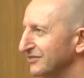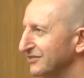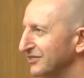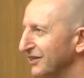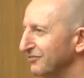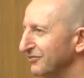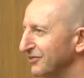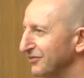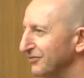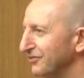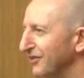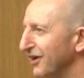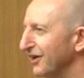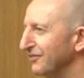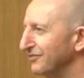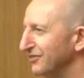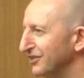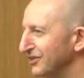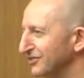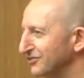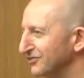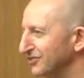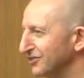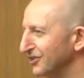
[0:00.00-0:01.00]

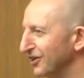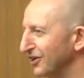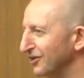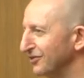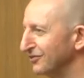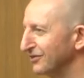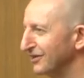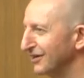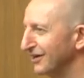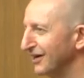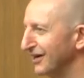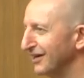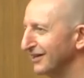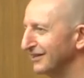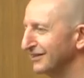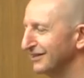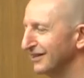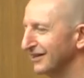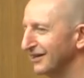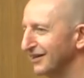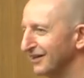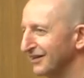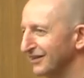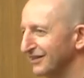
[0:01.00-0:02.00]
75 years ago
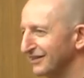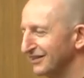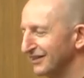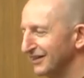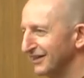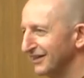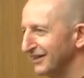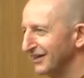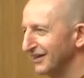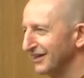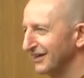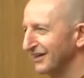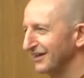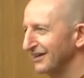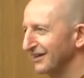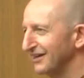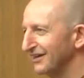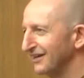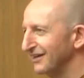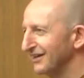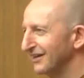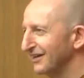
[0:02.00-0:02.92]
and the, the uh,